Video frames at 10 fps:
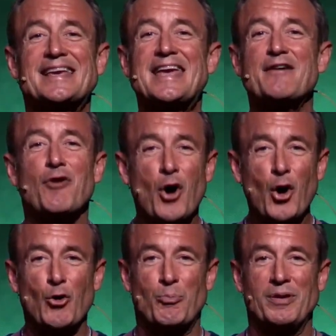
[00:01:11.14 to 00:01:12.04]
give
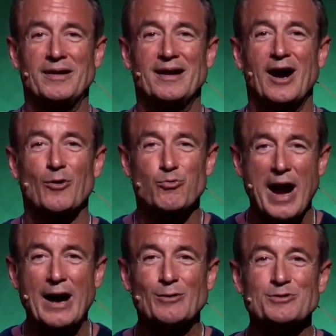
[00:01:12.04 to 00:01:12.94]
hope
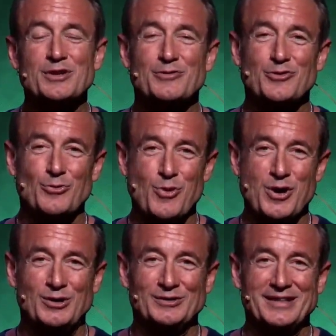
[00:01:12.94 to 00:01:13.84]
around the
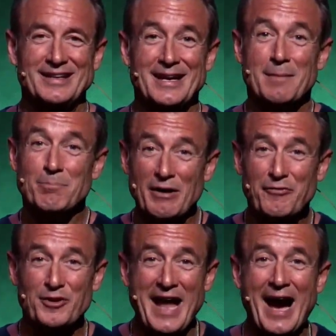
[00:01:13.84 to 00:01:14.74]
world. But
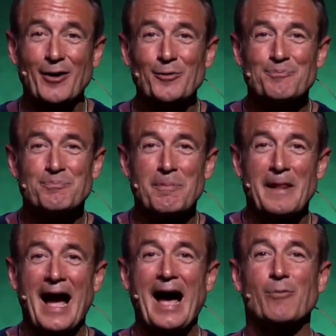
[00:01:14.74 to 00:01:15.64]
for now,
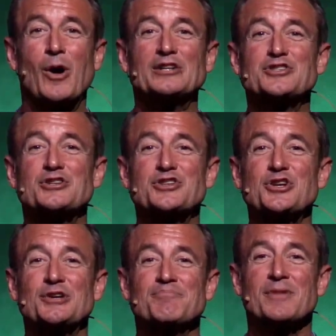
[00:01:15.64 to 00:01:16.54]
I want you
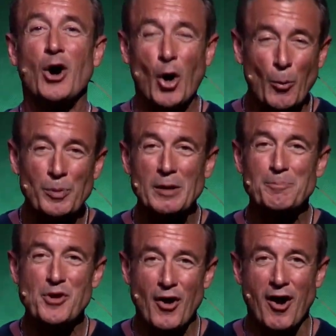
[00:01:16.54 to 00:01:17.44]
to open
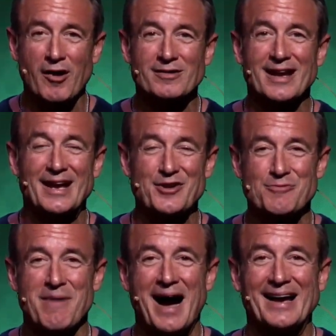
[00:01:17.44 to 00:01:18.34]
up your heart and
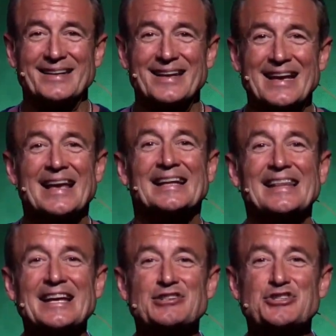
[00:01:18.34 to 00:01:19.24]
your mind.
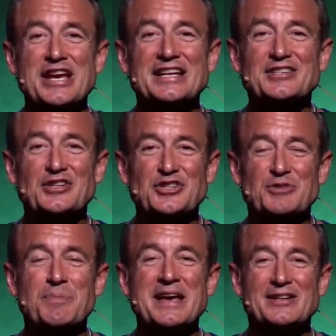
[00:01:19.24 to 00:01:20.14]
Let Jesus
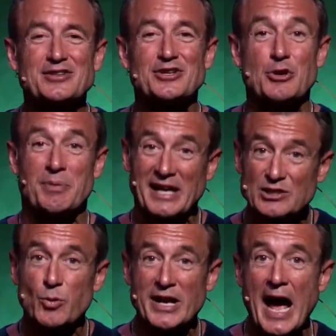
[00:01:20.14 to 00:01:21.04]
speak to you,
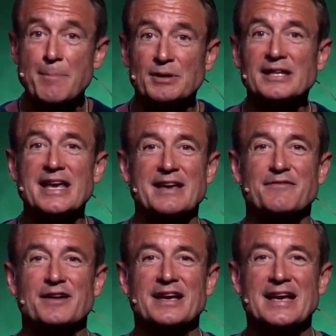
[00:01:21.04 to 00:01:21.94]
because what I
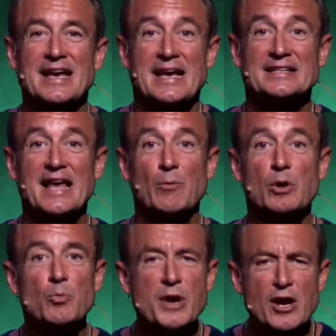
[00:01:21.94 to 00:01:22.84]
believe is that
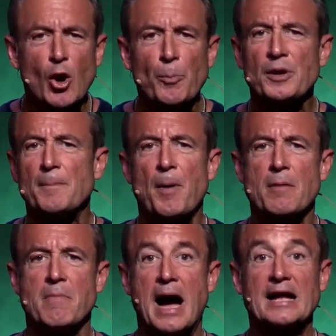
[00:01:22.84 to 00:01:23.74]
when we open up
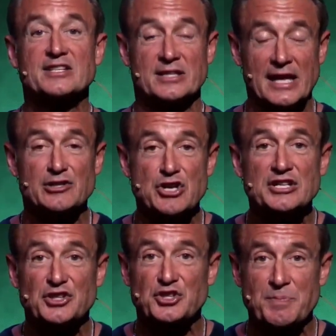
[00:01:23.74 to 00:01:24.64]
our minds and let
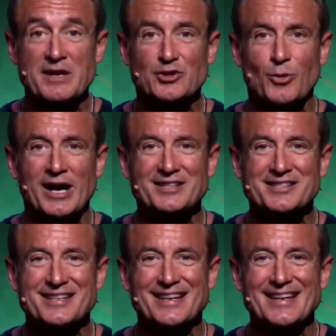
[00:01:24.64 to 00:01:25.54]
Jesus speak to
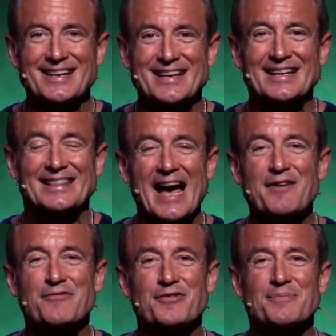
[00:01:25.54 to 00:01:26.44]
us,
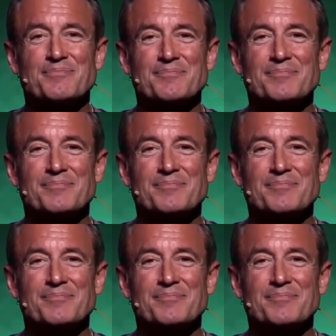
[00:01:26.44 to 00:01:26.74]
life